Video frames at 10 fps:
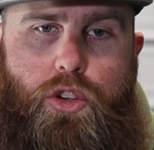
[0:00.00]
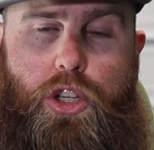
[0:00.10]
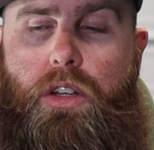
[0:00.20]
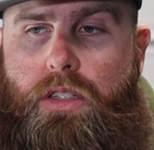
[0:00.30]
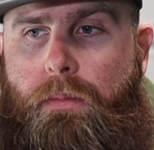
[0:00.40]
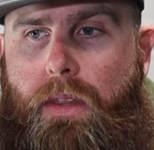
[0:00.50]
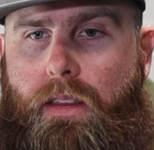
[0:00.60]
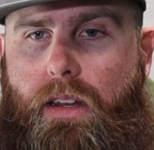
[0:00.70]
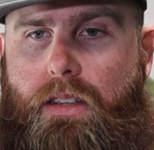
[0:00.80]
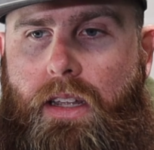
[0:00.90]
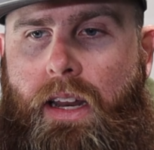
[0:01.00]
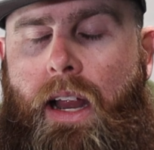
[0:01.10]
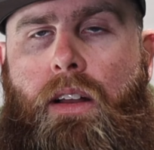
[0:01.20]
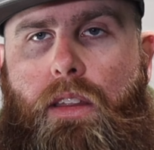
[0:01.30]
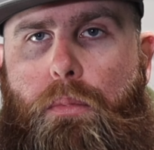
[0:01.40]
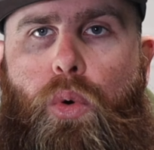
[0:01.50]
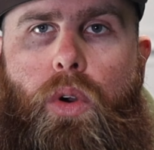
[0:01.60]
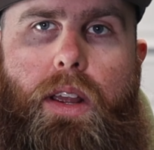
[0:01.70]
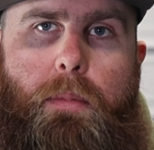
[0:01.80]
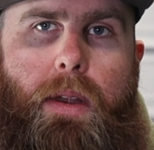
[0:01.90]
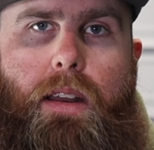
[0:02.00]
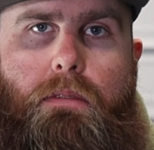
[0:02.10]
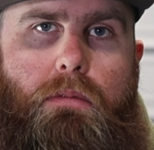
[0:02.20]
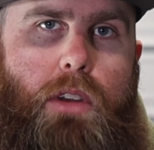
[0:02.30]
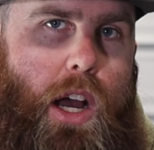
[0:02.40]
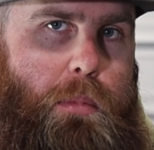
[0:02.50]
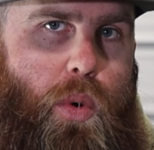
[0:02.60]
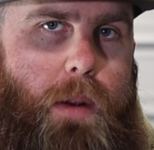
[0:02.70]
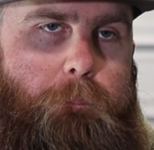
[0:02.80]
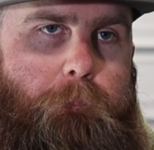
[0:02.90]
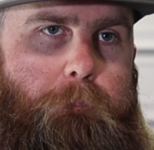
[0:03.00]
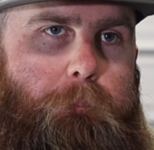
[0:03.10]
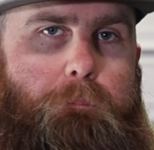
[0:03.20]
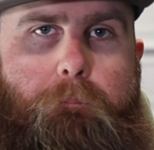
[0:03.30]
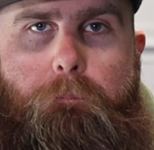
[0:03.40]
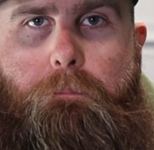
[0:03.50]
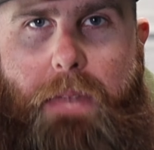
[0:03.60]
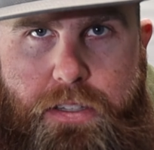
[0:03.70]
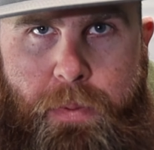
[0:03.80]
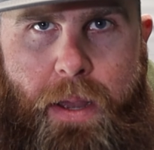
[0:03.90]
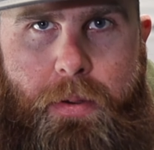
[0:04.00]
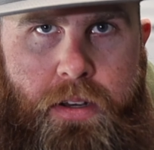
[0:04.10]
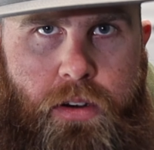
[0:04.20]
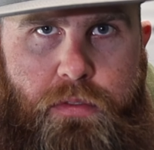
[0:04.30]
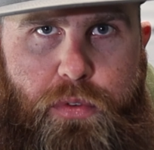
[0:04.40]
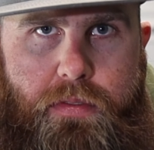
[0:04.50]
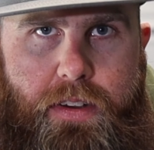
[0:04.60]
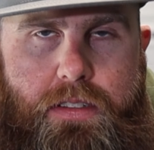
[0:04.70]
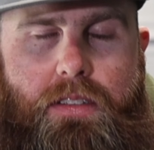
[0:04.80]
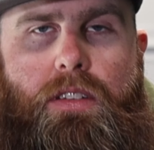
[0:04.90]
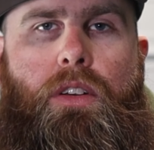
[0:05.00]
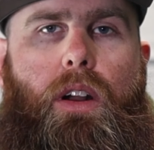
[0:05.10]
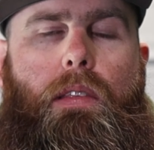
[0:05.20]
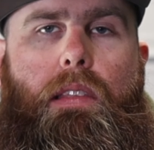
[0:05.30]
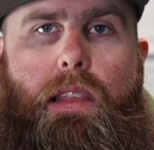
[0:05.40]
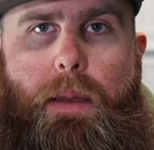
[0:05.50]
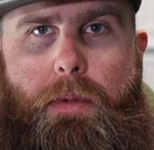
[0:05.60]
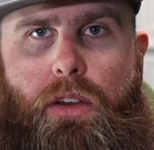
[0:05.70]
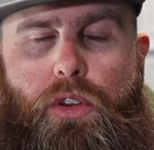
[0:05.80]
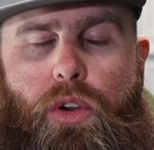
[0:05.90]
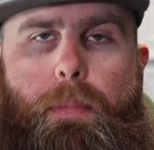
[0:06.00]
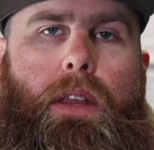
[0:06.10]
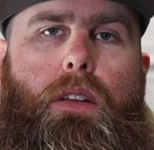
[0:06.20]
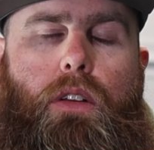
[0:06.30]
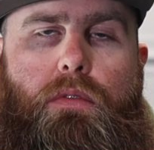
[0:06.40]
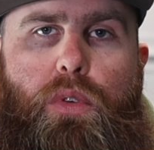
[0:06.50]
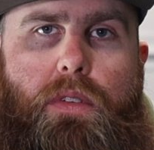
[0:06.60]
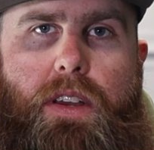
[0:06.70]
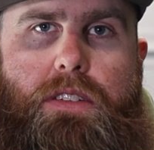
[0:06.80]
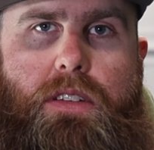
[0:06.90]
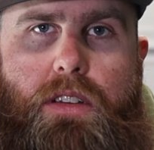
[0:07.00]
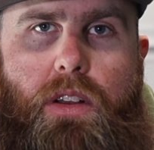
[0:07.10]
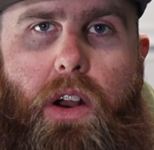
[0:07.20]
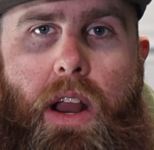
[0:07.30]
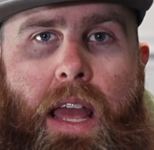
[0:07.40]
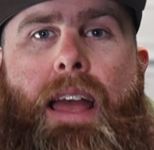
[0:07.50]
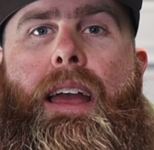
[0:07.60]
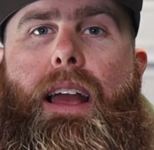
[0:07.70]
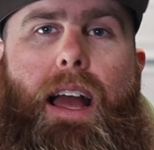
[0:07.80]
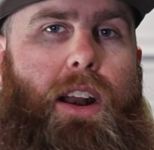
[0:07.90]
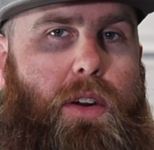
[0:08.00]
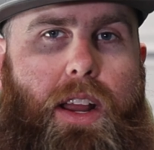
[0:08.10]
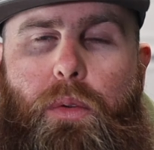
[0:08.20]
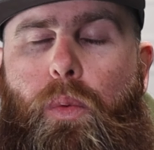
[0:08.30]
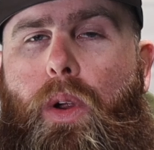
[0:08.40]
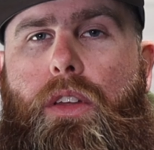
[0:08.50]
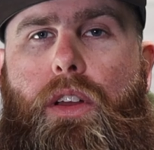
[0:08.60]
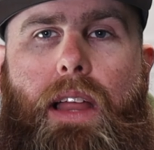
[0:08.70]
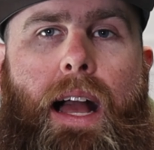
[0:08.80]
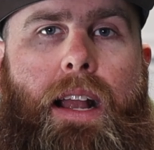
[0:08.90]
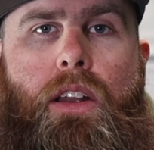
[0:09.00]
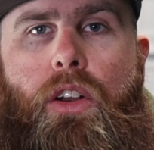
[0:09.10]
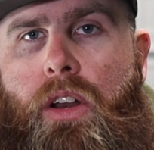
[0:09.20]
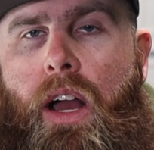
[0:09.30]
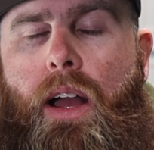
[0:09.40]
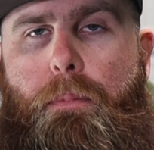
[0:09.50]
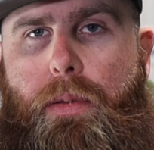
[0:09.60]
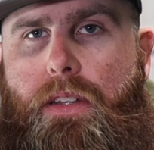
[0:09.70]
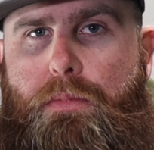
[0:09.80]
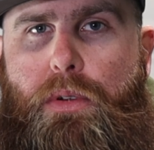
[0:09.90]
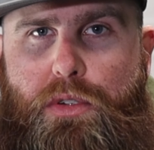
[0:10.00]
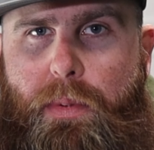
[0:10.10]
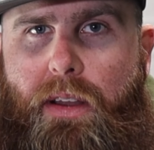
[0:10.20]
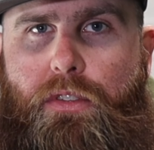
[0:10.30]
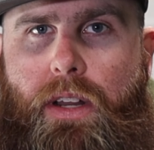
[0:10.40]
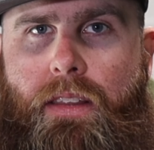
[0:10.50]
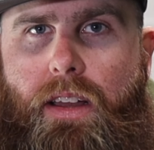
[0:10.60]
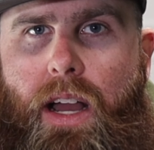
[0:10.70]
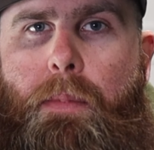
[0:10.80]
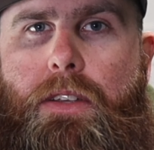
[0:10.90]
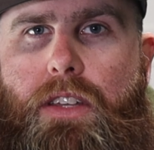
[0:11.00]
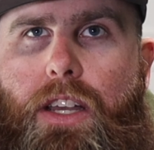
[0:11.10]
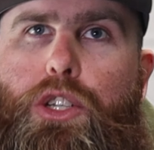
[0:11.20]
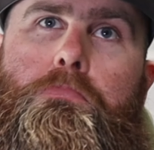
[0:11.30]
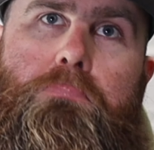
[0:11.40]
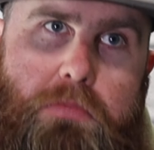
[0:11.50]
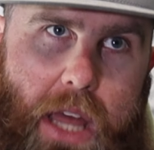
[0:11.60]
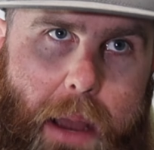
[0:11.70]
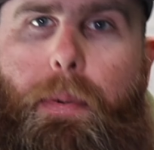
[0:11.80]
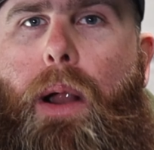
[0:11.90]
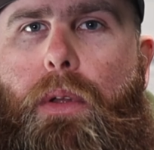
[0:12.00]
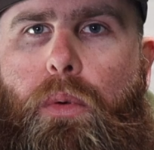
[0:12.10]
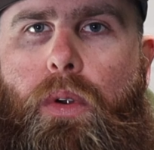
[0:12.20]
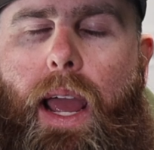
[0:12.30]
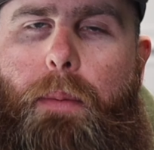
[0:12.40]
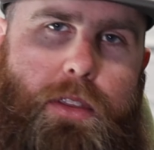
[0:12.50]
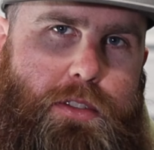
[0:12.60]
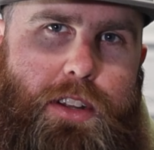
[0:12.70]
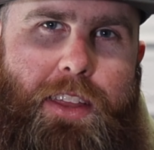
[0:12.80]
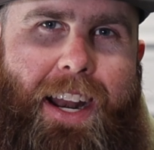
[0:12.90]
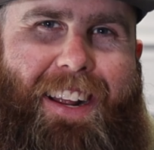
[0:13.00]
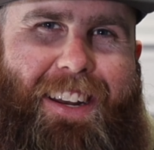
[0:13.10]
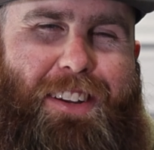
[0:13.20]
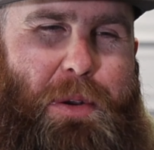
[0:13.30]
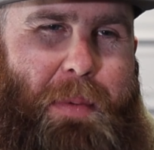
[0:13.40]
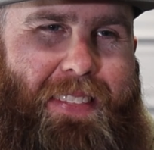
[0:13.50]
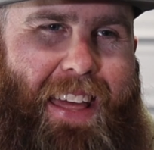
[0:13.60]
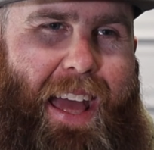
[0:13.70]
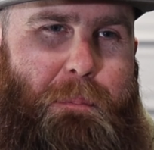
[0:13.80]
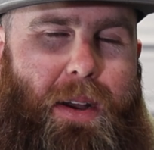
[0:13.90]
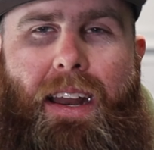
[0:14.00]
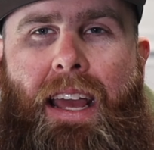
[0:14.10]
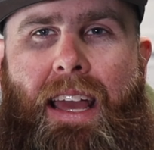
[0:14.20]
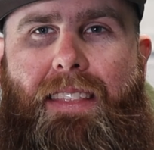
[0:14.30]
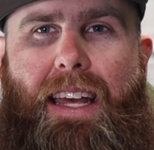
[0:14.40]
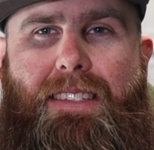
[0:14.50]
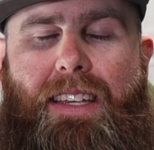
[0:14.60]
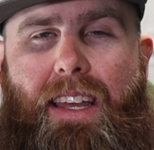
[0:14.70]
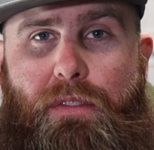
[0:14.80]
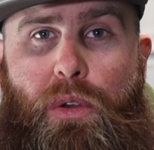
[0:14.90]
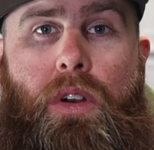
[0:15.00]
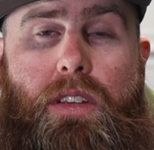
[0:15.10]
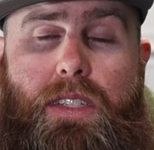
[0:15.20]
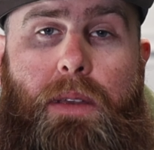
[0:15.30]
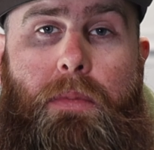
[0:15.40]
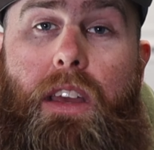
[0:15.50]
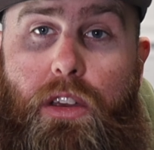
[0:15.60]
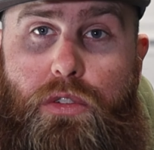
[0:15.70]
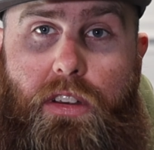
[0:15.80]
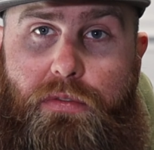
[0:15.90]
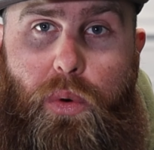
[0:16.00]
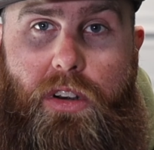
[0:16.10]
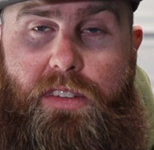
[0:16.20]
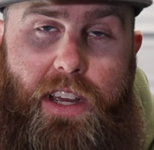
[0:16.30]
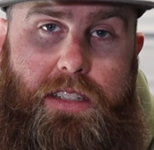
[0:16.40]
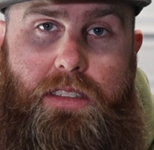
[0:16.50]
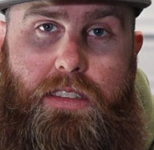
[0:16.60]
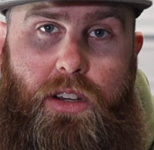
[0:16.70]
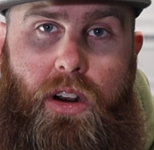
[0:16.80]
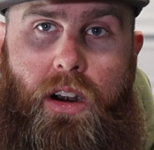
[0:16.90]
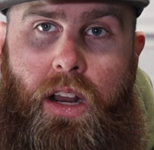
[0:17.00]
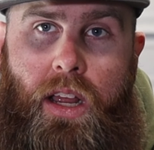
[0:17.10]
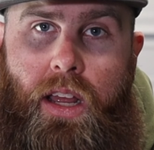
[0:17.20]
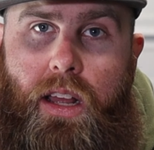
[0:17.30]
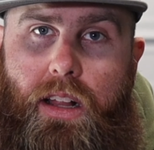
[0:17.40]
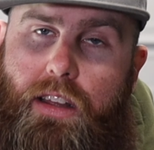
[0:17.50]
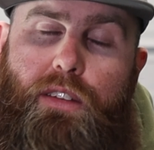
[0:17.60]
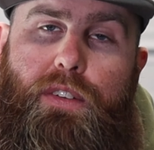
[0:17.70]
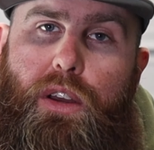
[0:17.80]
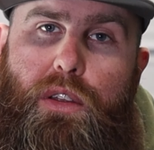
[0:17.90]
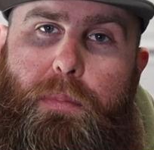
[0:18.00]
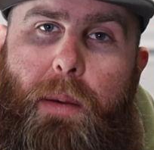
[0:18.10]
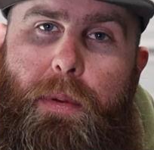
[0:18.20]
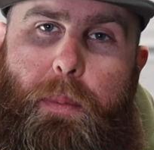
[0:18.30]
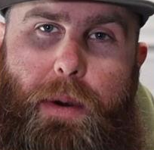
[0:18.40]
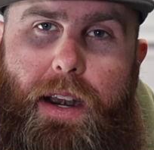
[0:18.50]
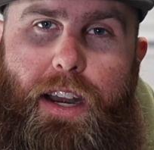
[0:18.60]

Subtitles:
took something that is inherently boring and made it not boring. That's my opinion on forward-facing sonar. Let me know your opinion on forward-facing sonar. I don't care whether you like it or not. Please be respectful down in the comment section. That probably won't happen. There's nothing I can do about that, but that's it. If you want to see me using forward-facing sonar, click this video. It's popping up right